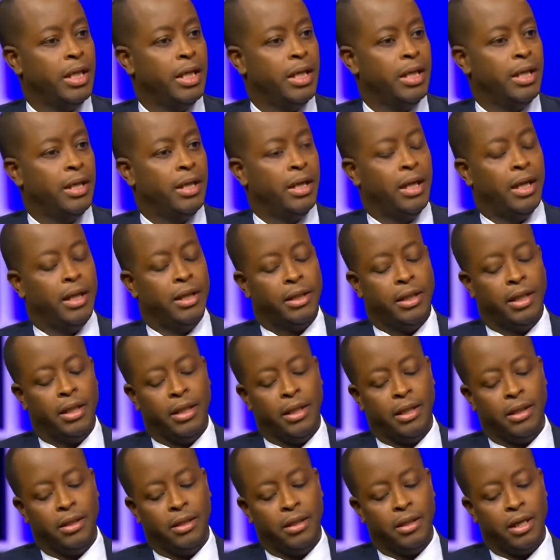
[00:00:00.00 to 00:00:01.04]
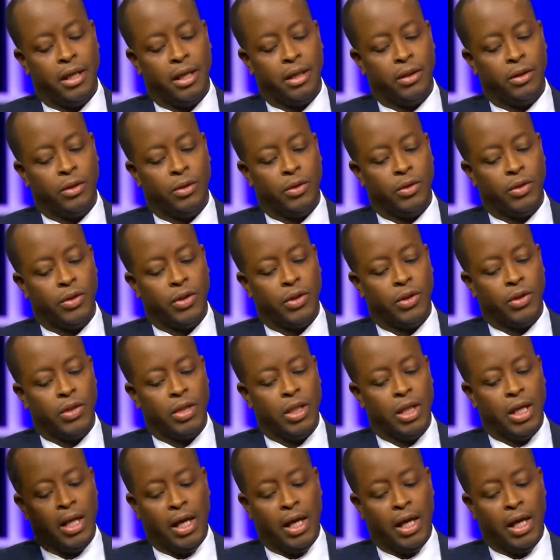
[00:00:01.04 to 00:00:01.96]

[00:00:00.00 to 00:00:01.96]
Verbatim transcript: and getting the diagnosis.